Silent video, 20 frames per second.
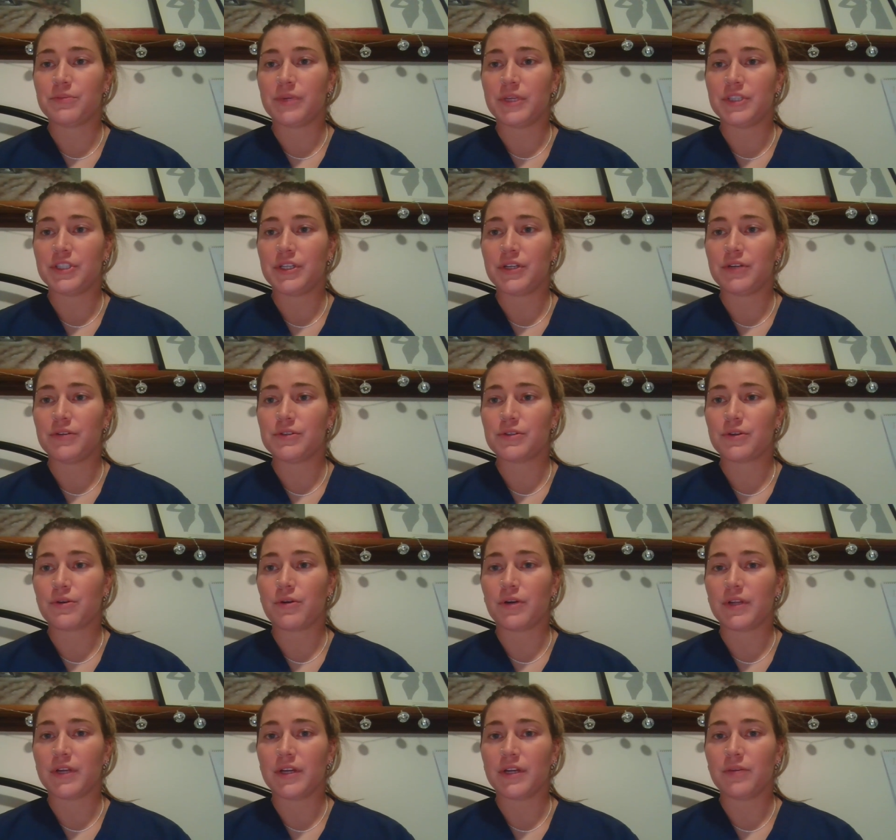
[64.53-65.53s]
ratios
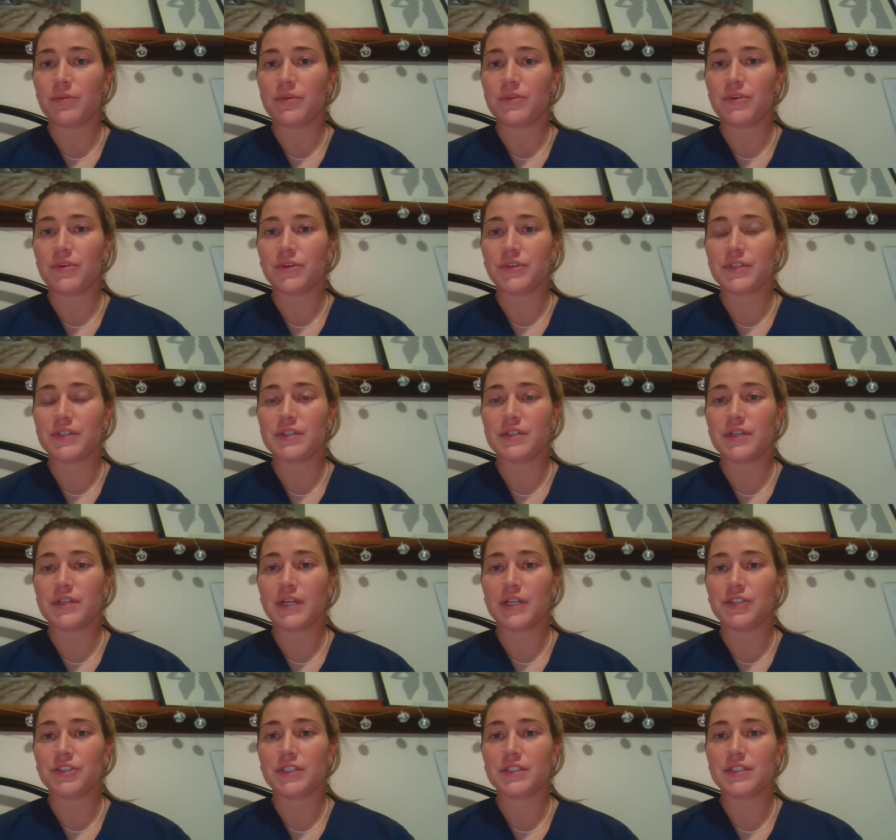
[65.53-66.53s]
correlated with nurses'
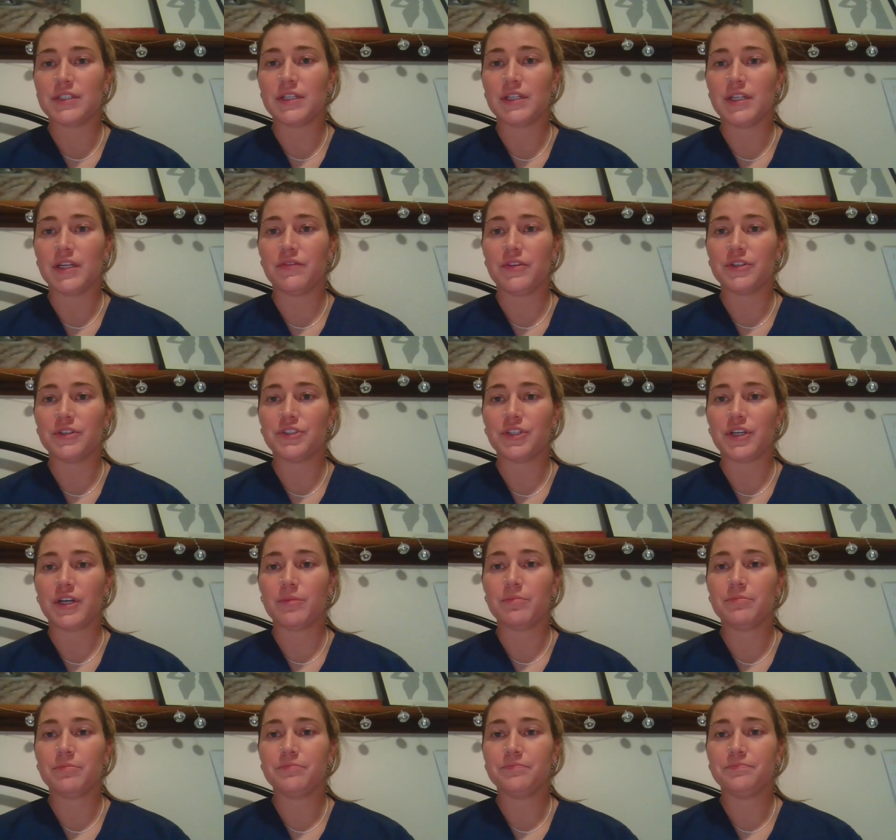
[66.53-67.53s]
intention to leave their job.
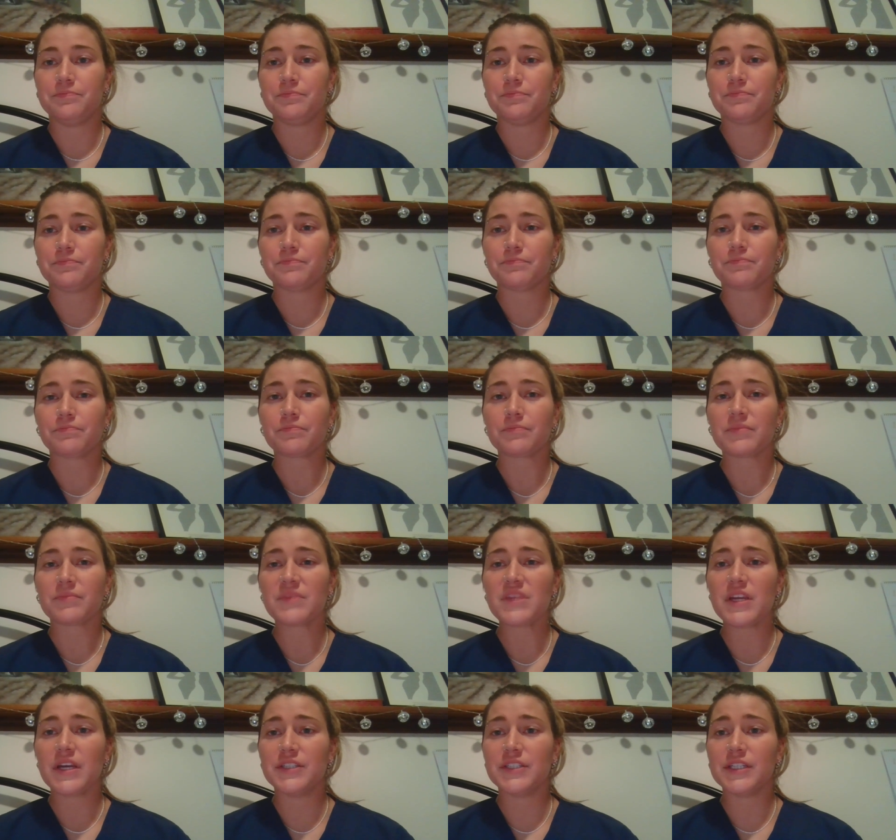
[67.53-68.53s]

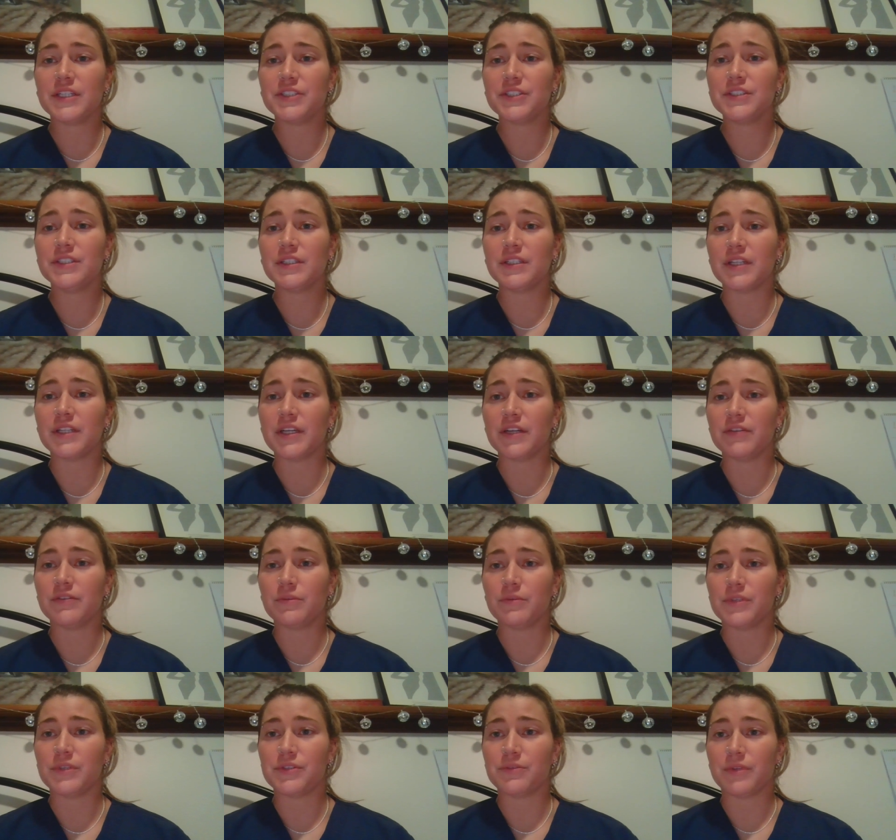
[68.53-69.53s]
Intention to leave
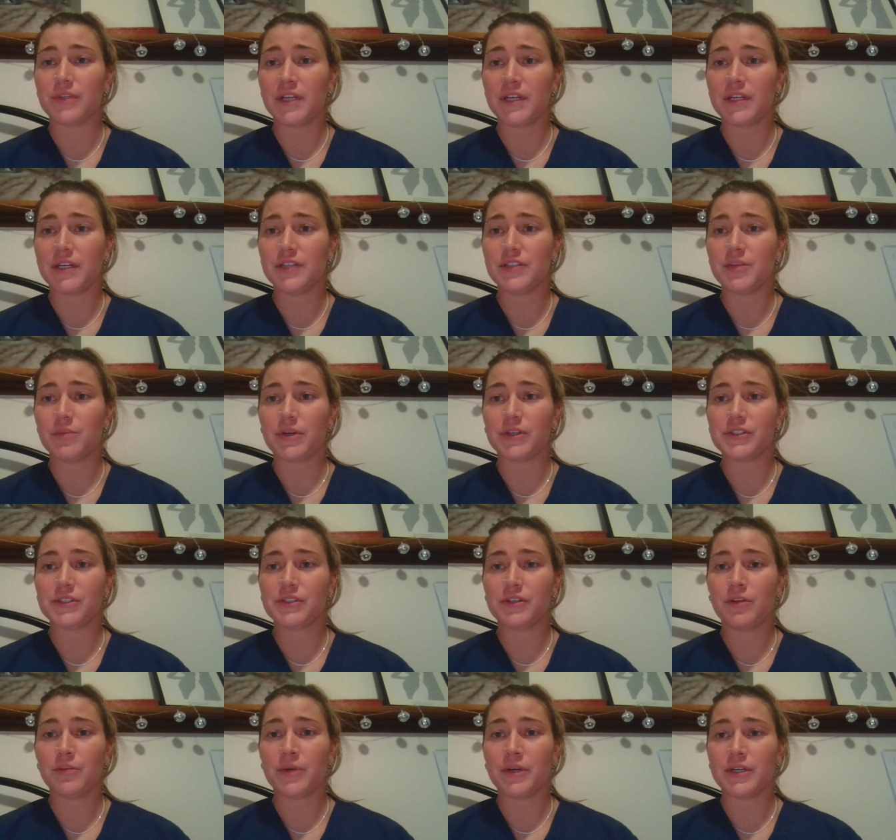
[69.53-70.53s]
was related to
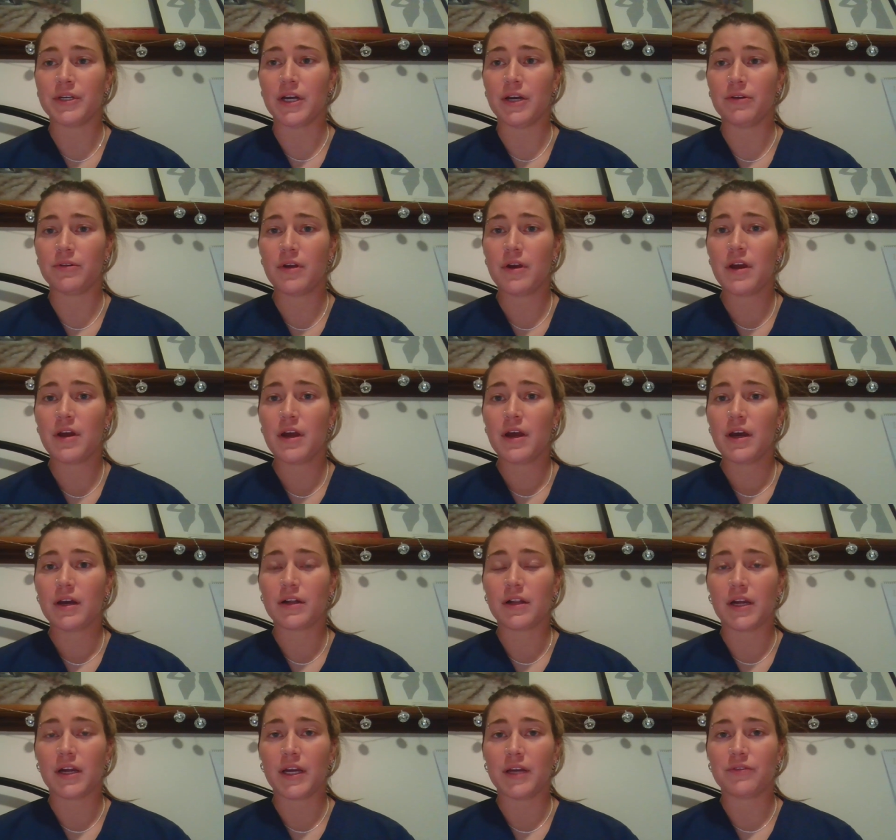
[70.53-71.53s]
personal burnout,
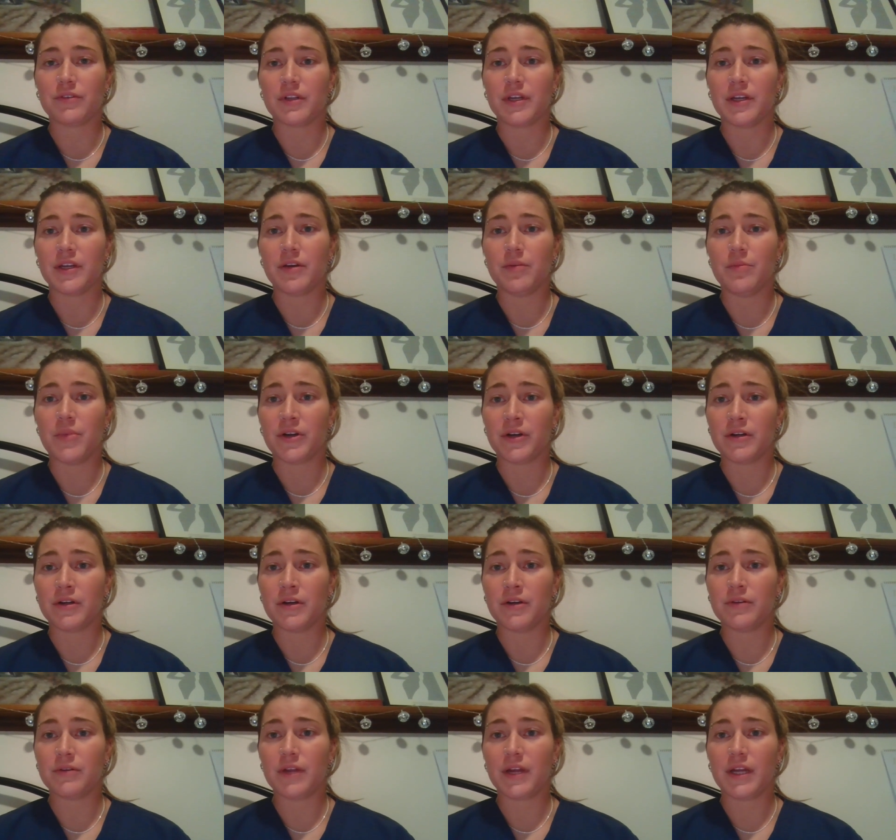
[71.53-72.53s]
client-related
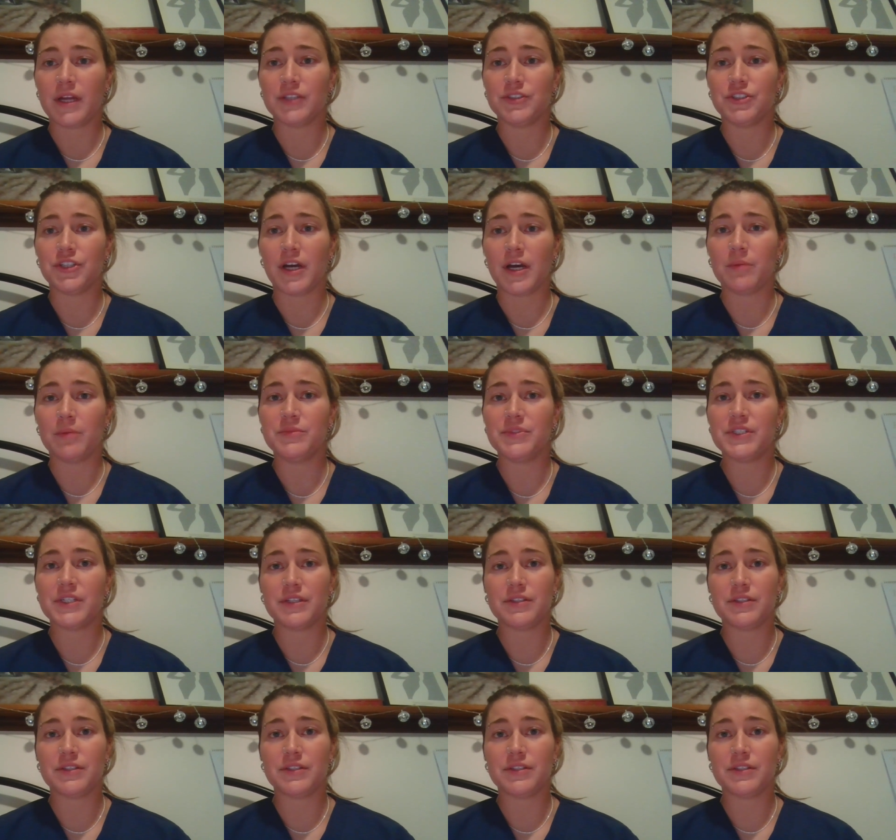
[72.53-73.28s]
burnout, and job